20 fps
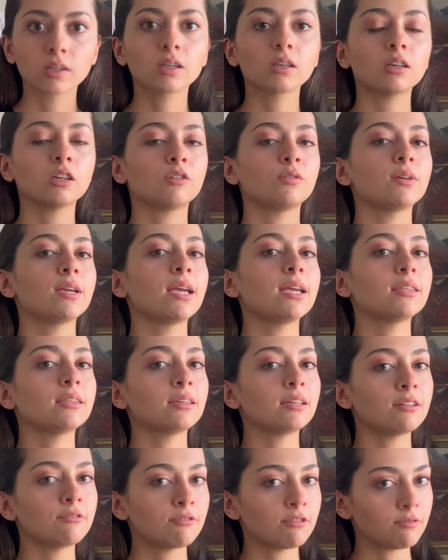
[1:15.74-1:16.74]

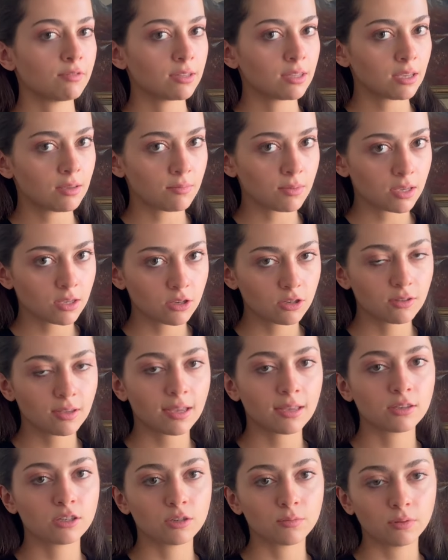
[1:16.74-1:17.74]
creating a vivid image,
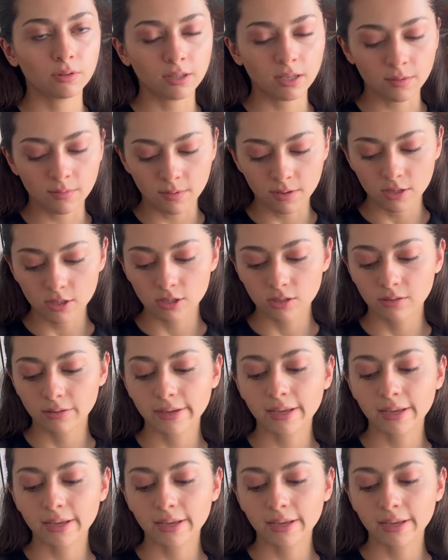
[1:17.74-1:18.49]
tangible image,